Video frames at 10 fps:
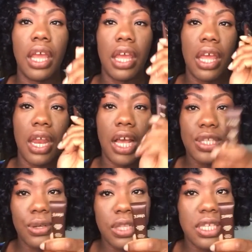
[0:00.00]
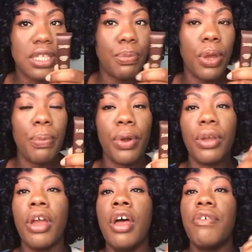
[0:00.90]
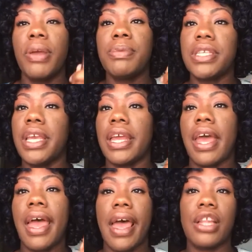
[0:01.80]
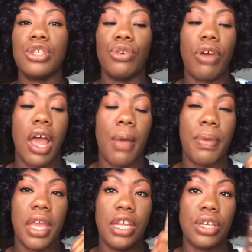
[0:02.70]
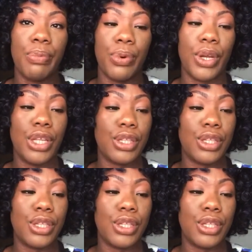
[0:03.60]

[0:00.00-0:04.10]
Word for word: And I saw this at the Point Park Fipsy and I had to grab it and jump on it.